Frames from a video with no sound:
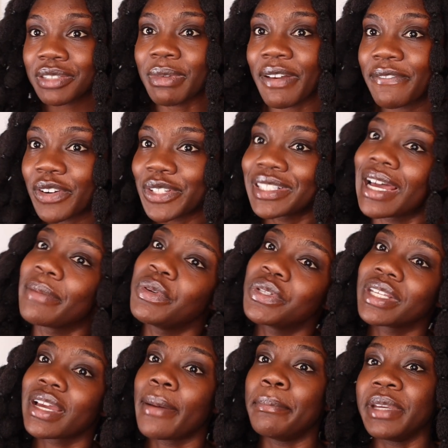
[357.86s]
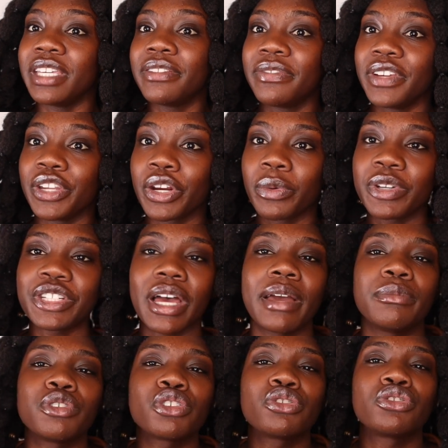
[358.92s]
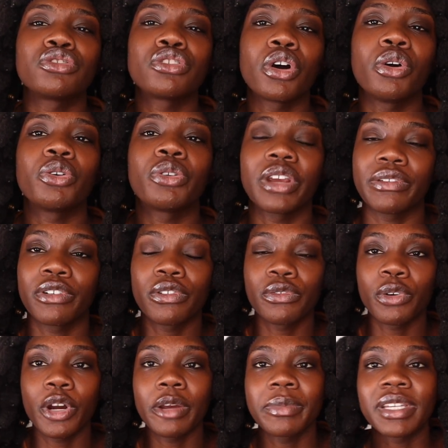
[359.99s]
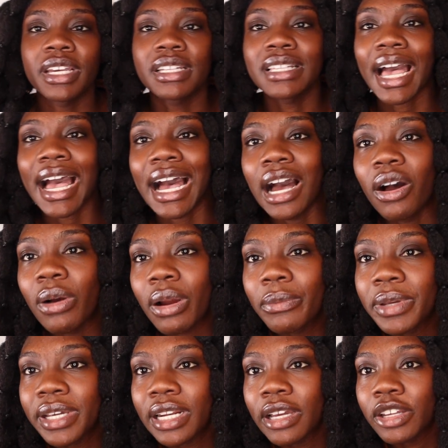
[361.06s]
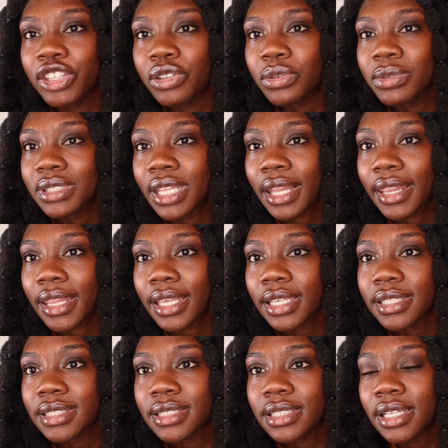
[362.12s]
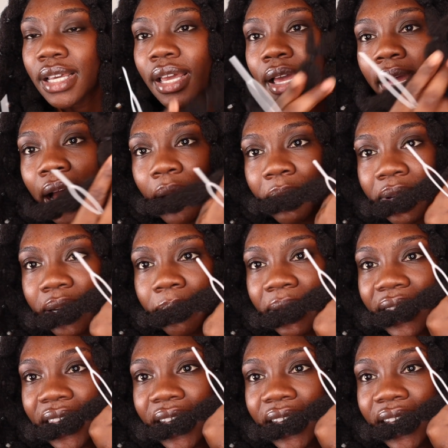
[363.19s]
is my first time using a bead feeder, which I'm just so grateful for, because how are we gonna use this? How are we gonna put